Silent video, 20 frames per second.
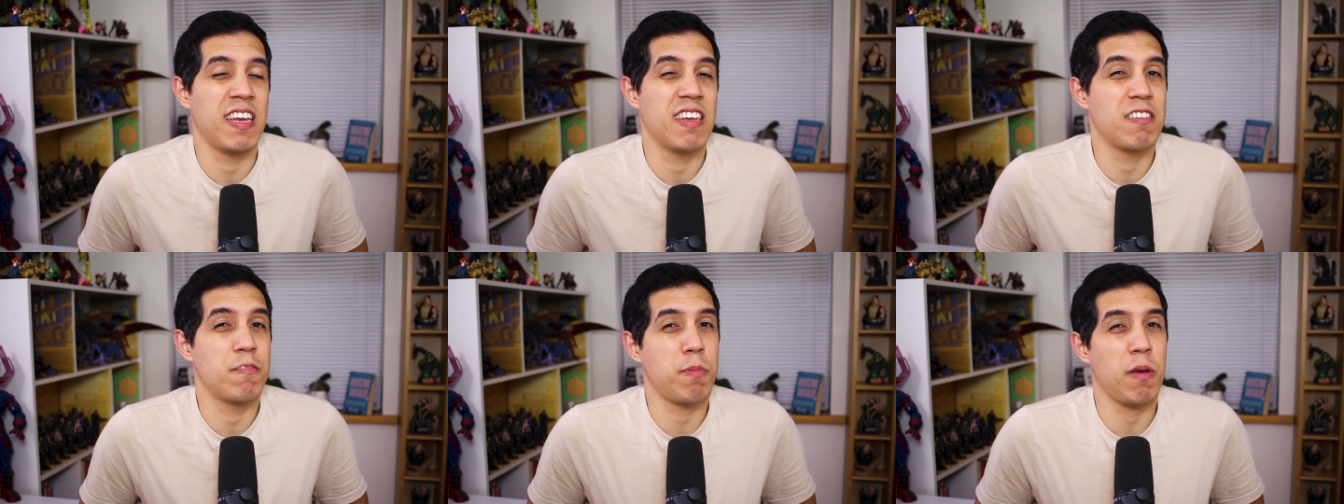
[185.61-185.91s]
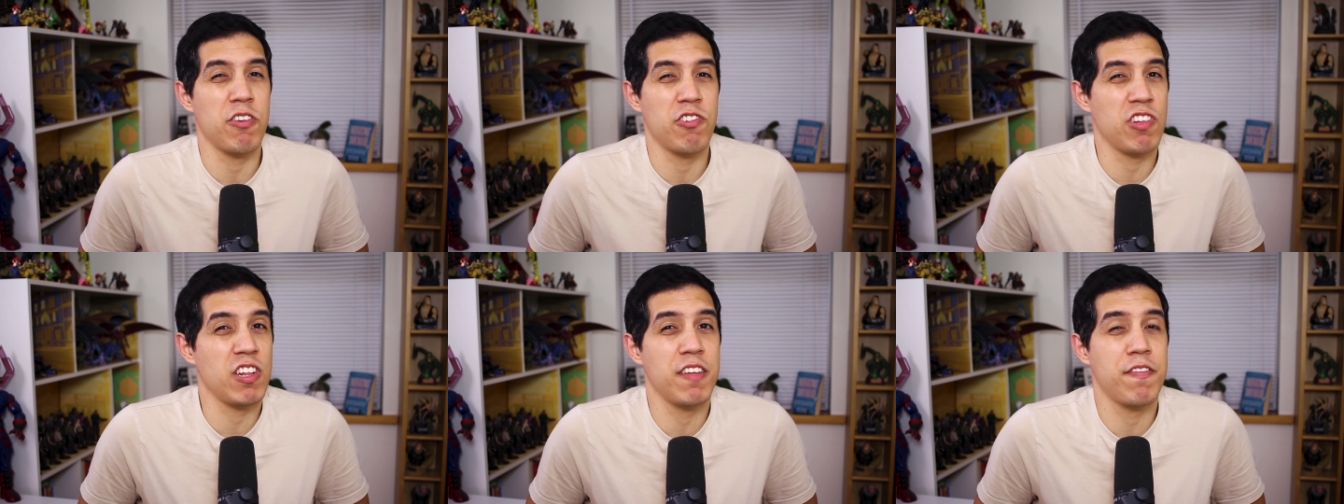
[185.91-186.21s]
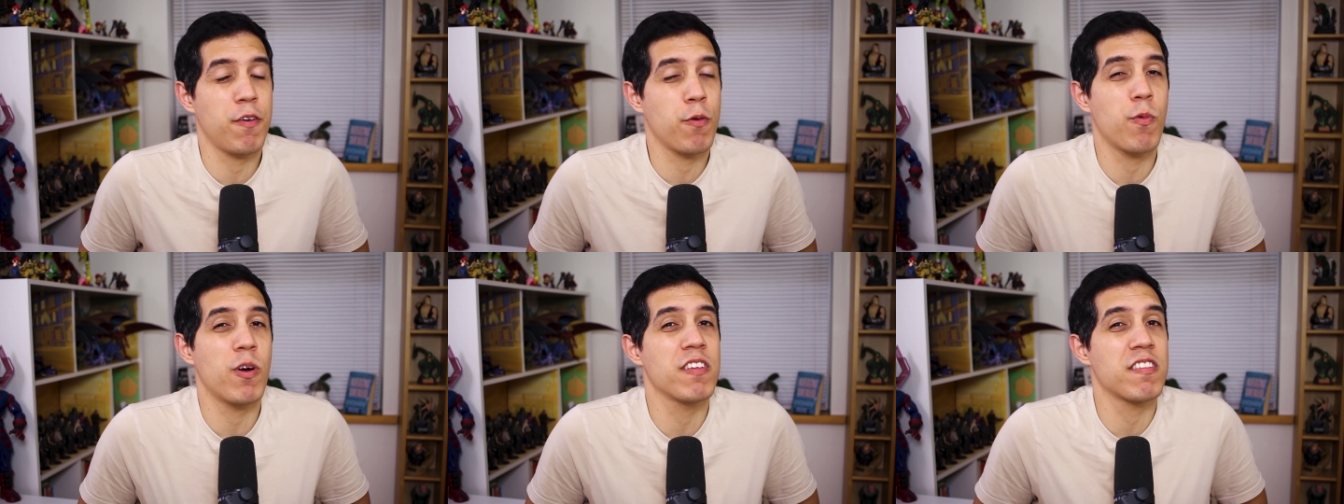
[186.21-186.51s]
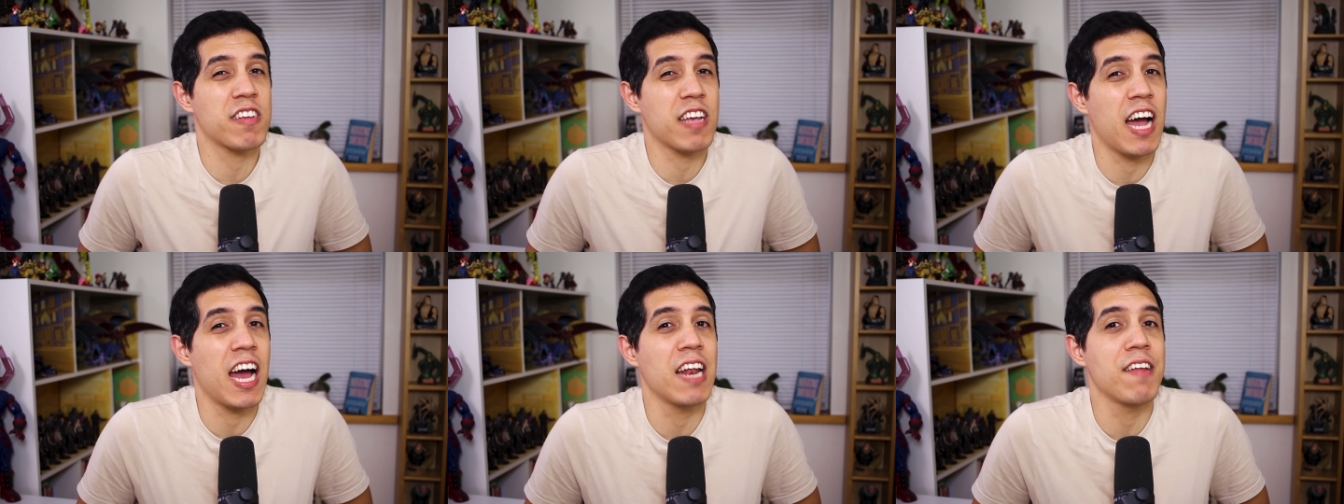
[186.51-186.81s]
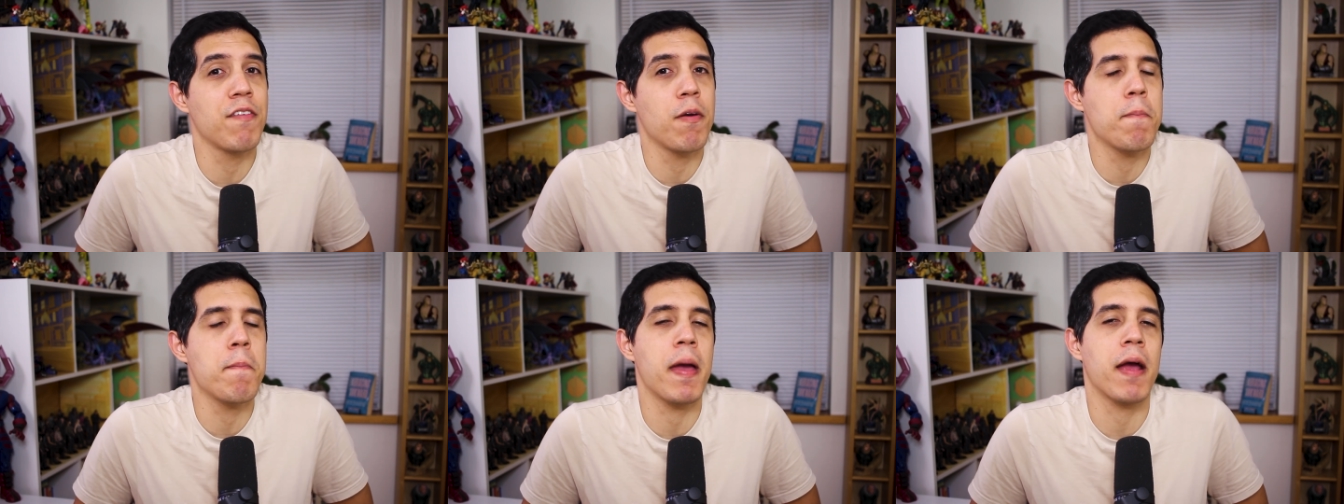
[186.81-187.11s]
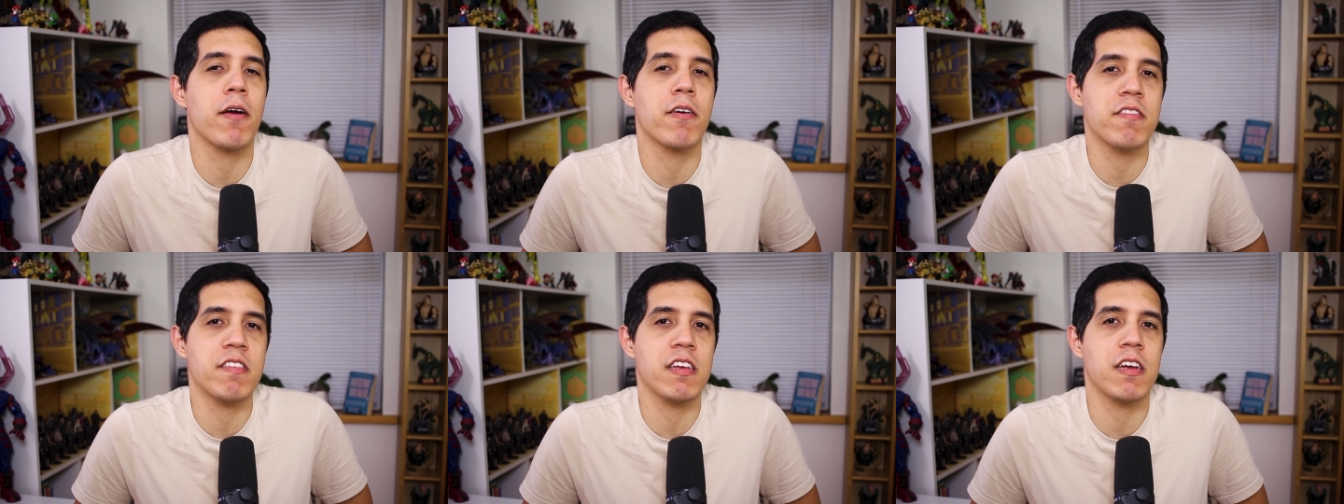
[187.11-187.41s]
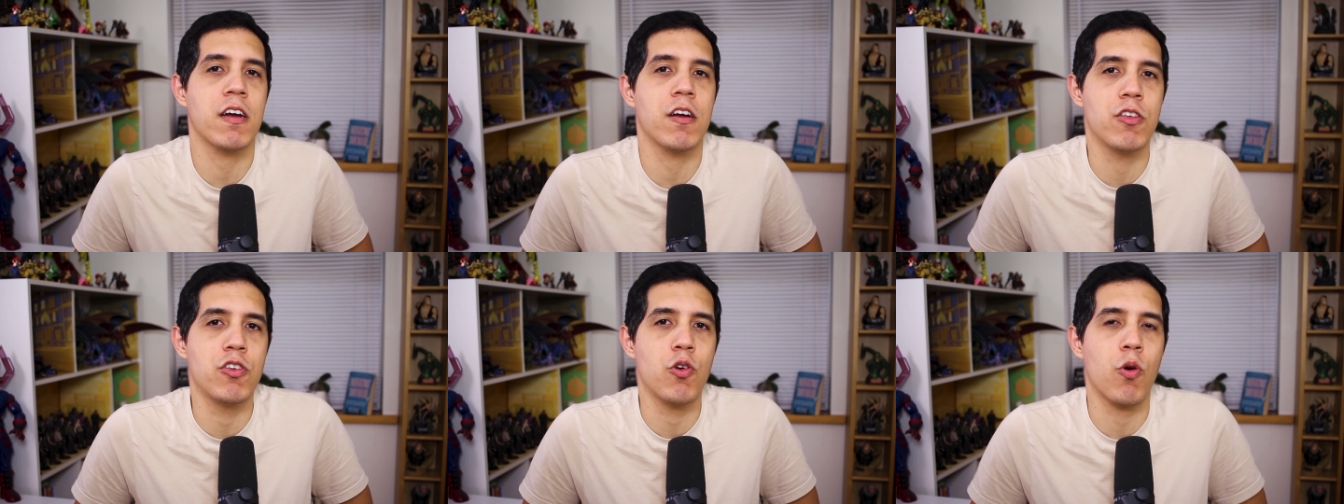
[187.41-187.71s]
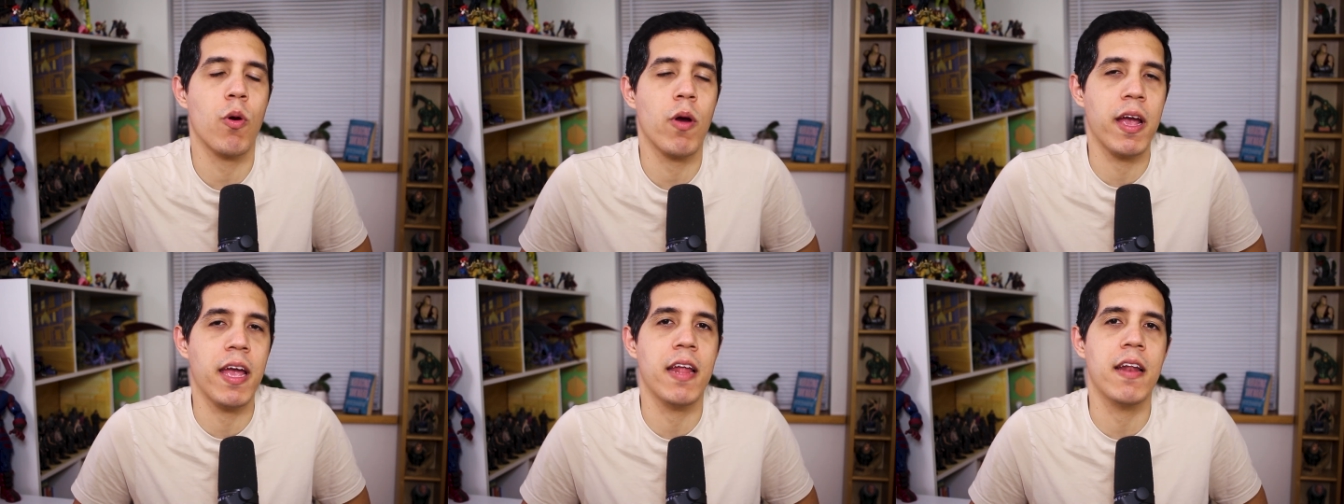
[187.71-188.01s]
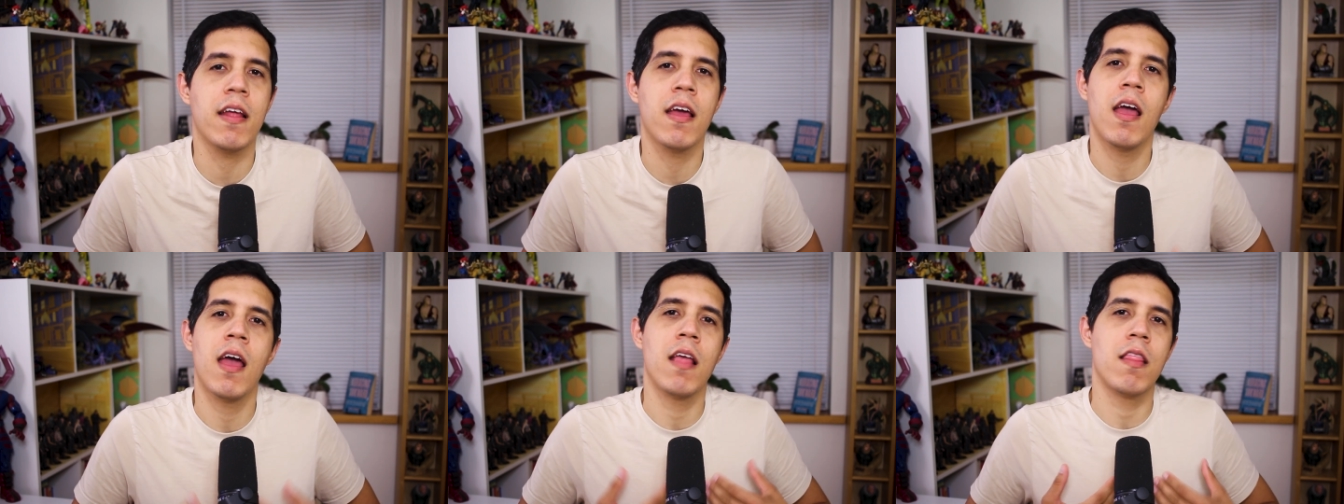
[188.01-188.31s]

especially if it was kind of embarrassing on your end,